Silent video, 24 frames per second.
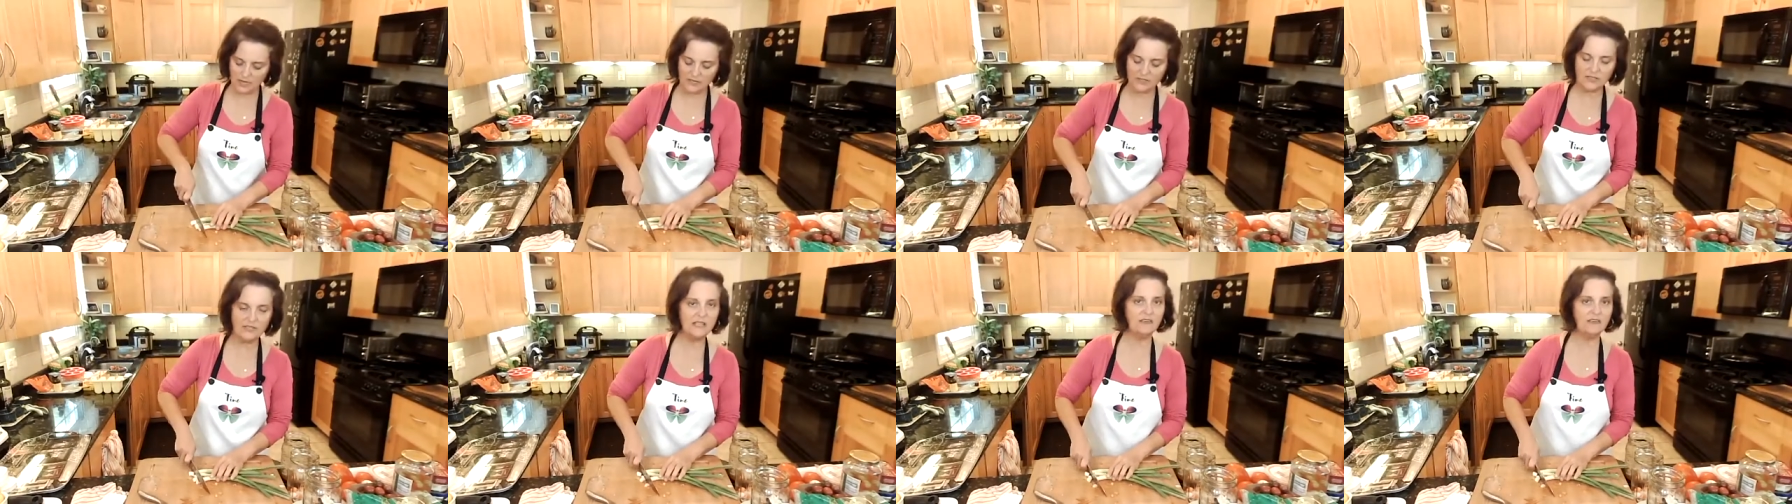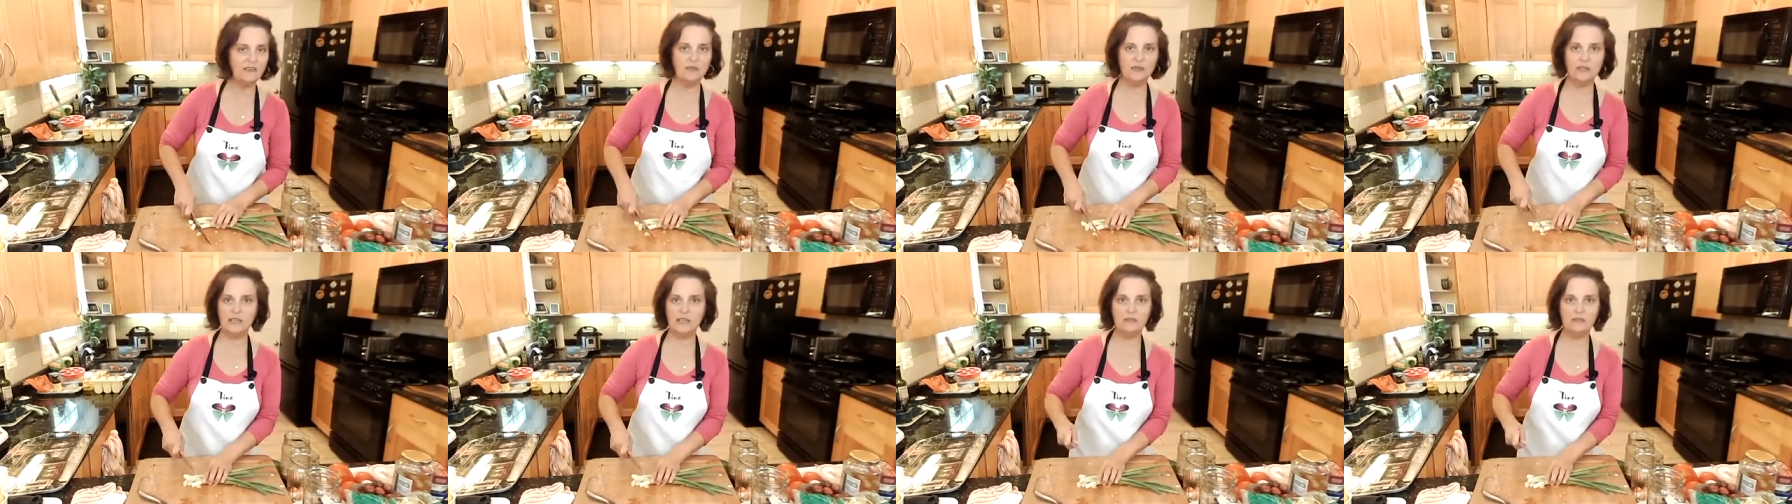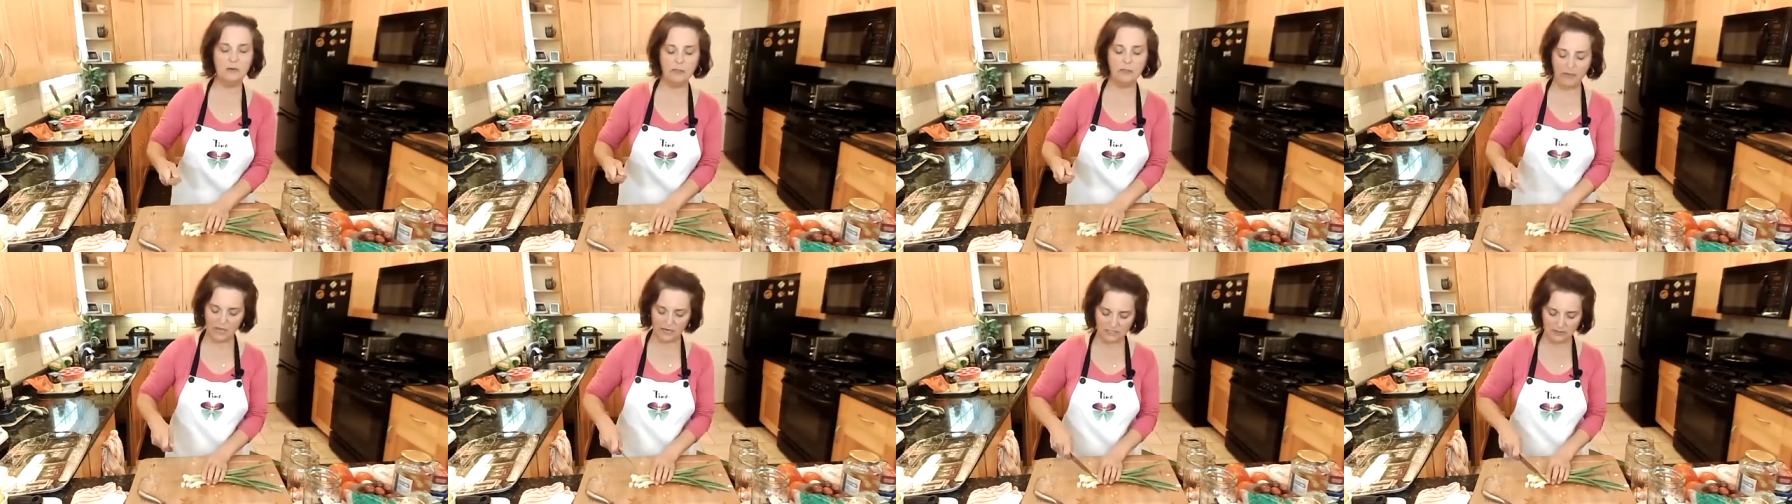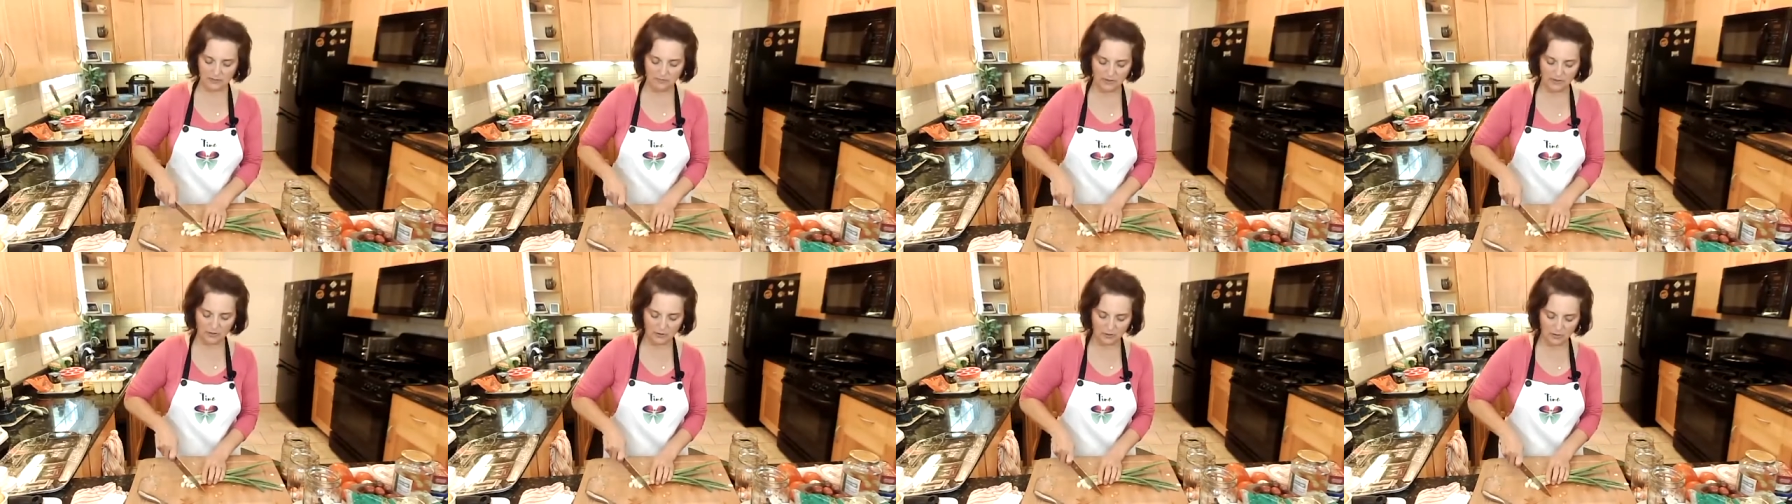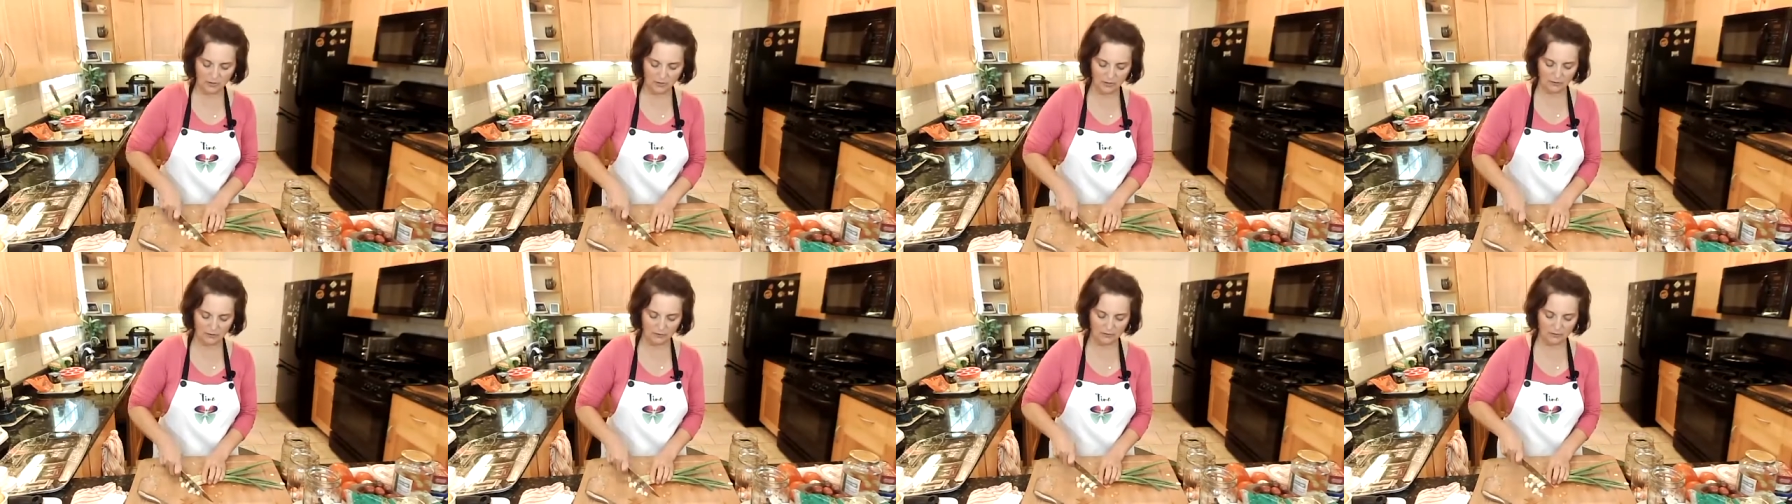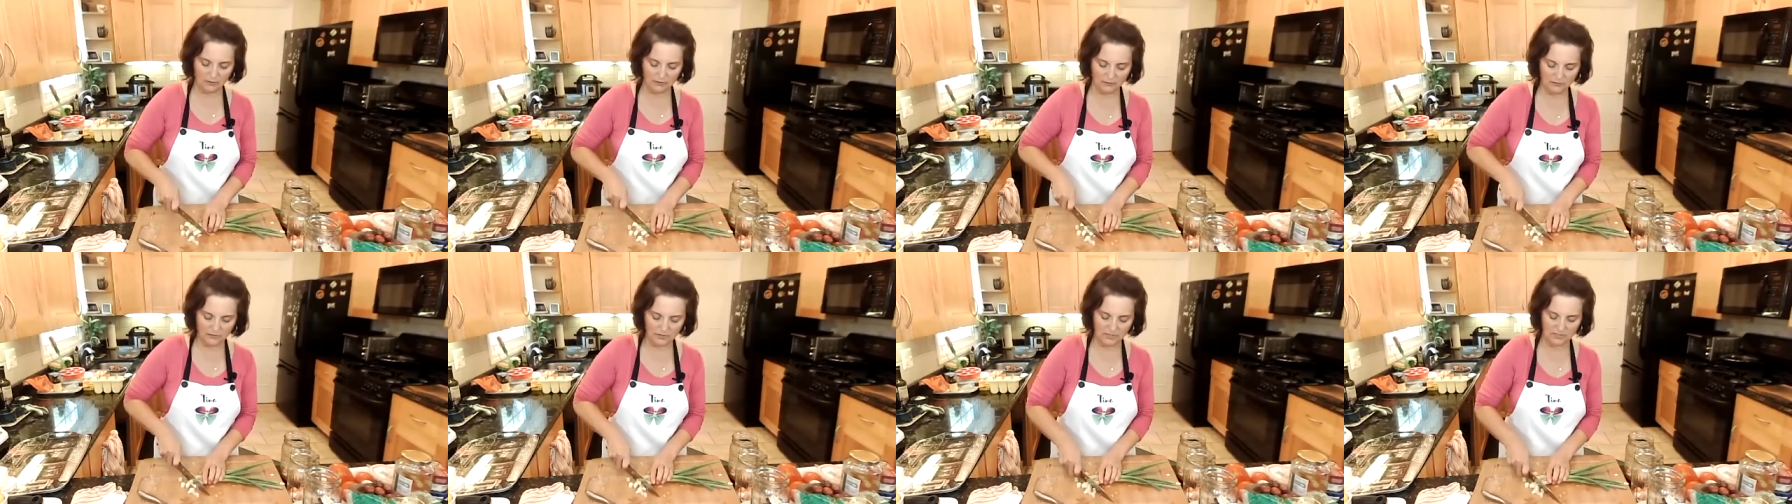I do give it back to Mother Earth.
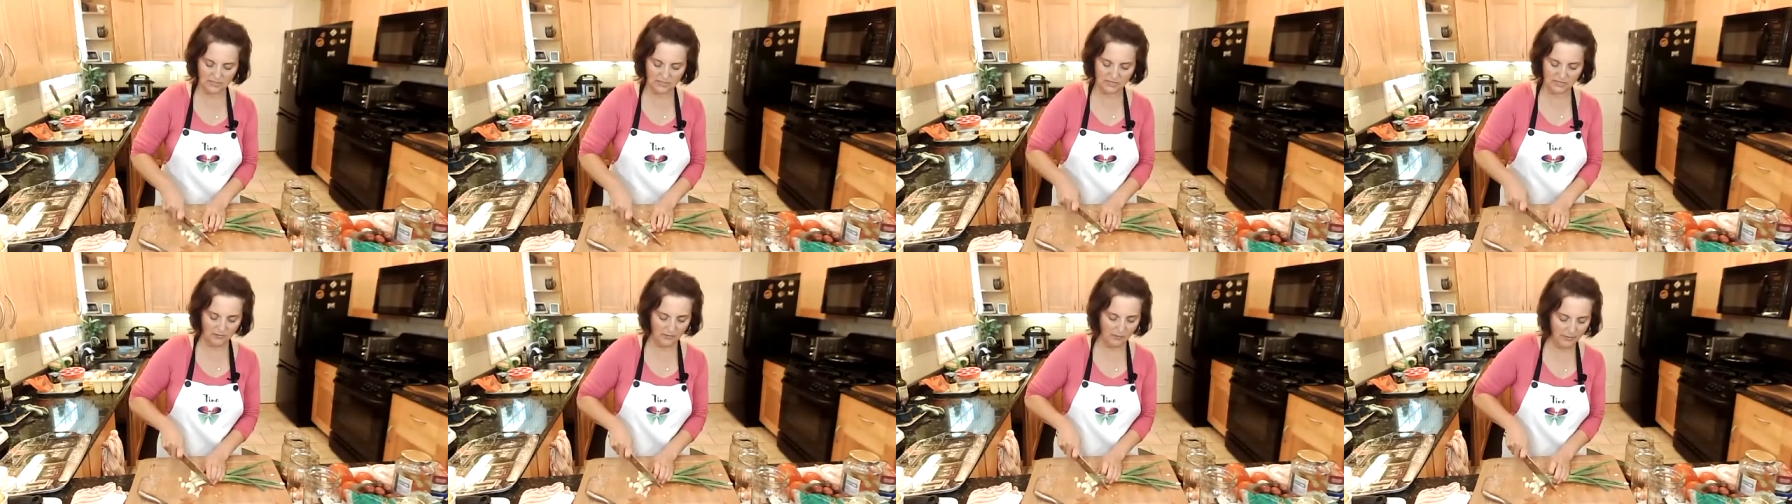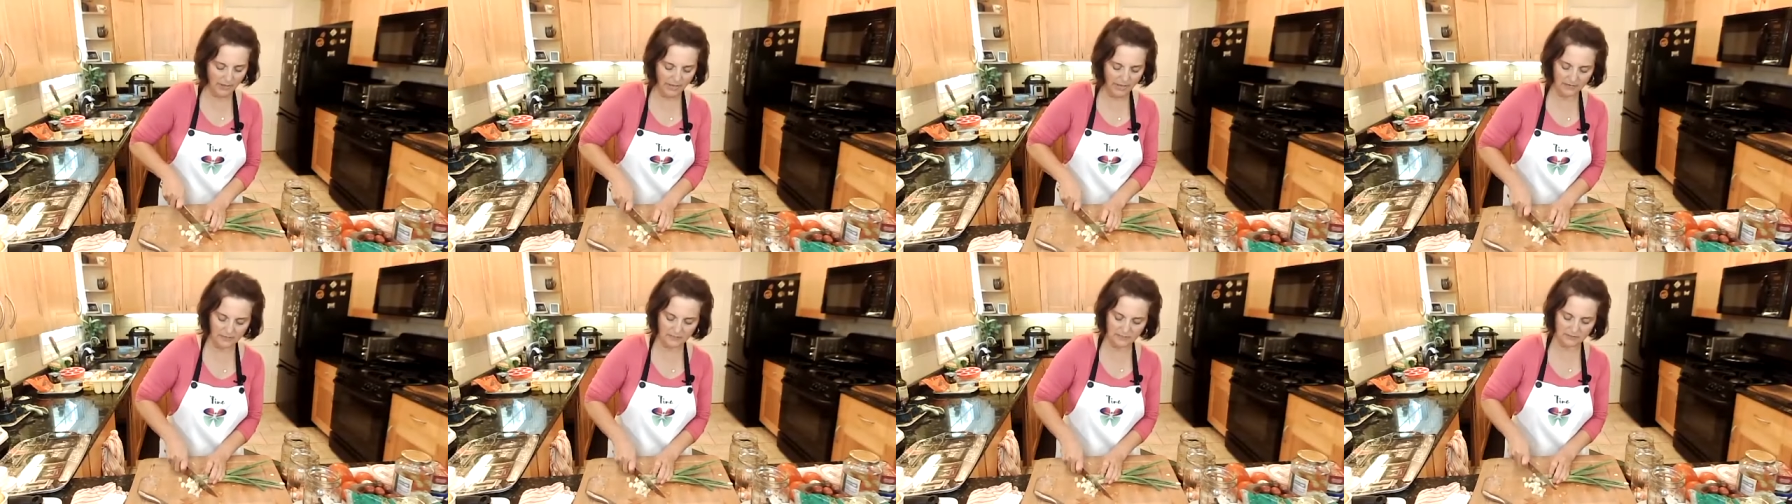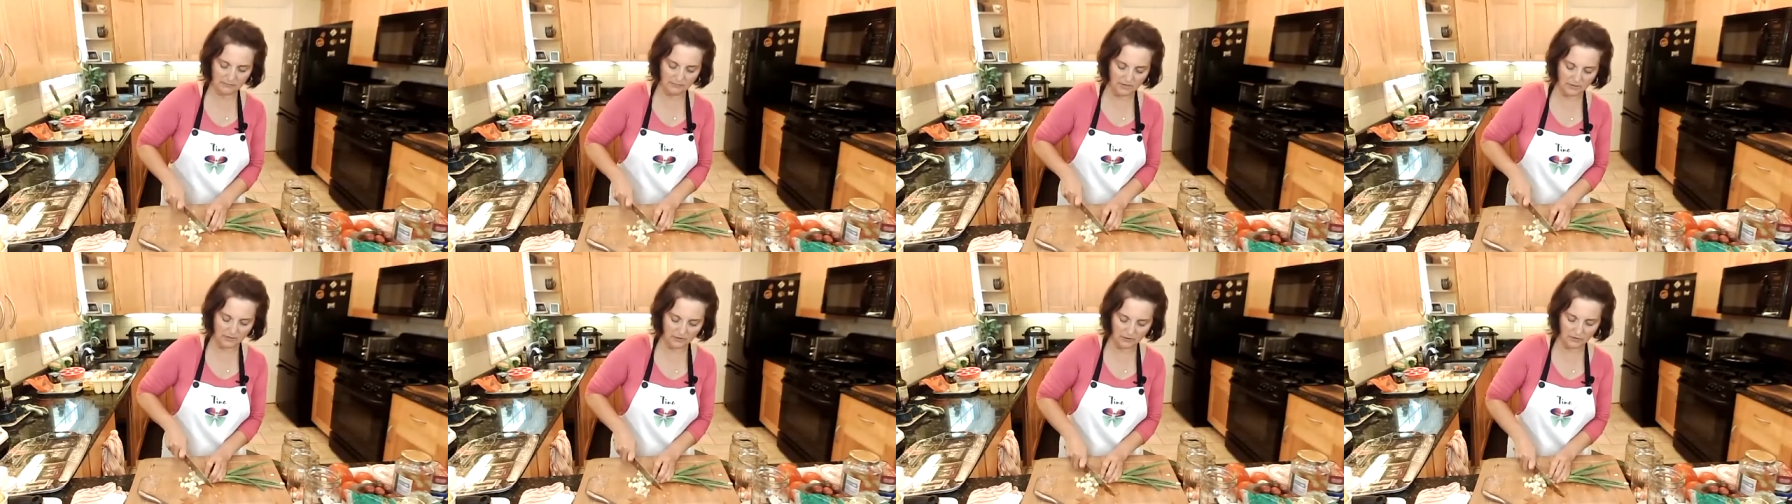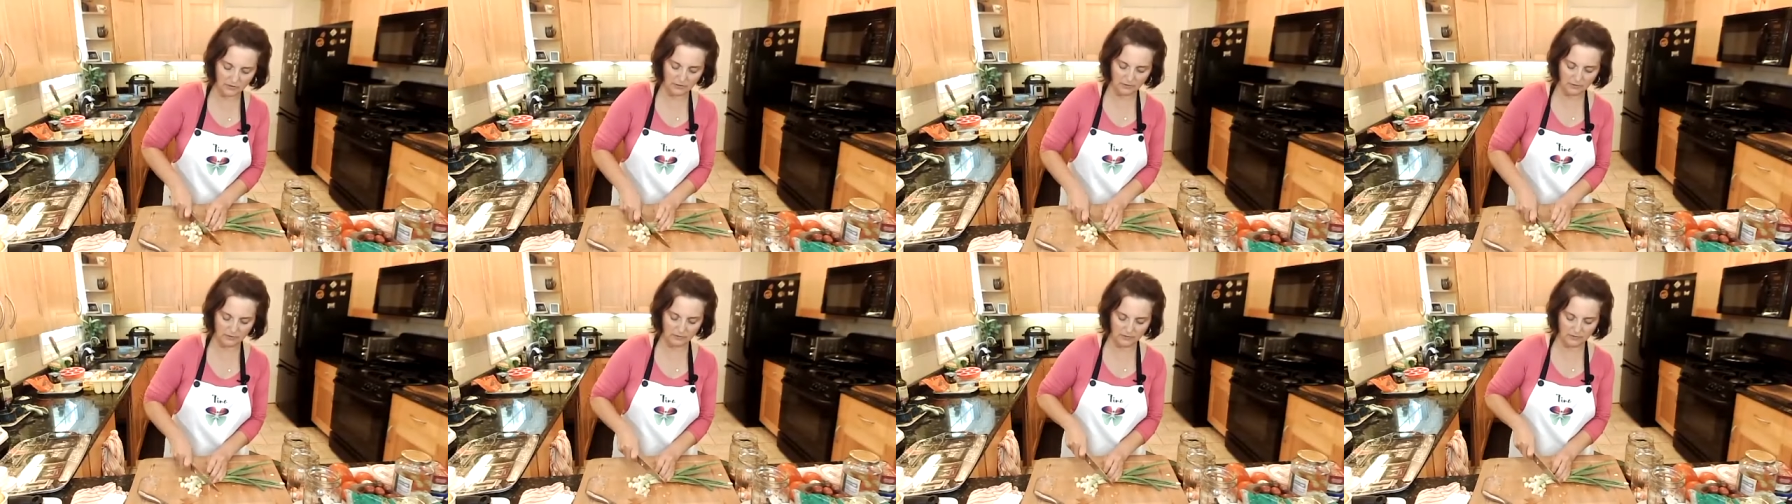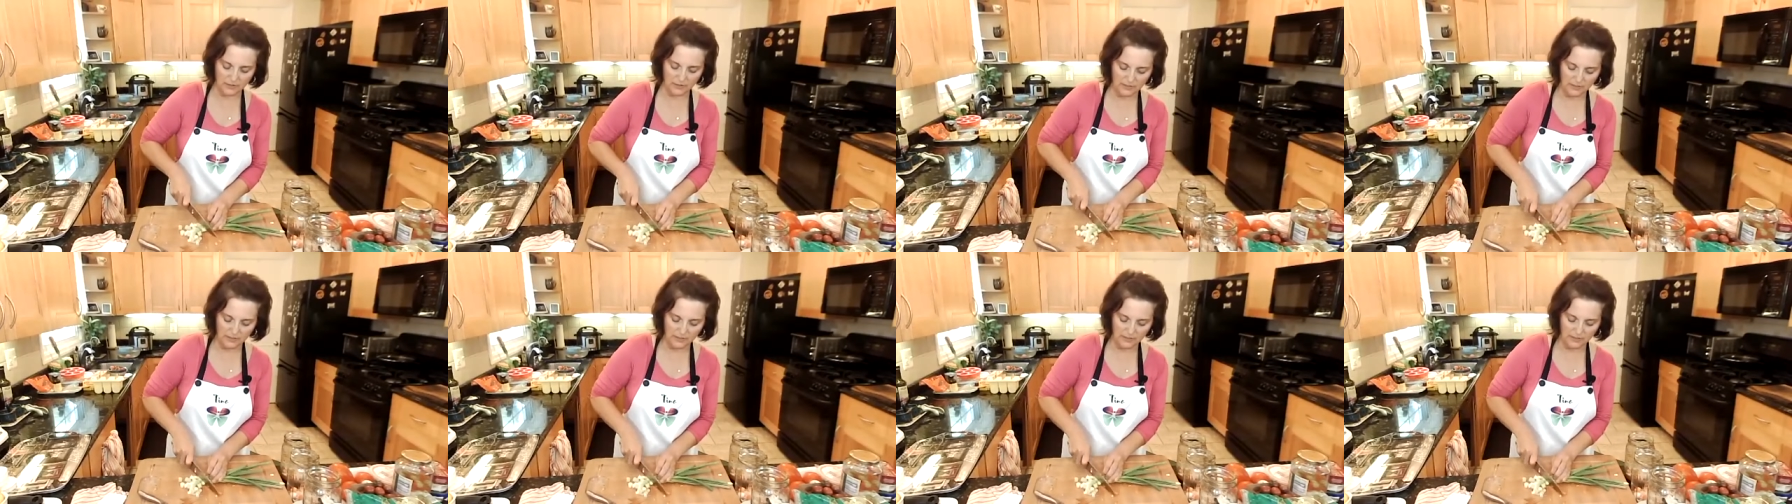Just give it back to Mother Earth.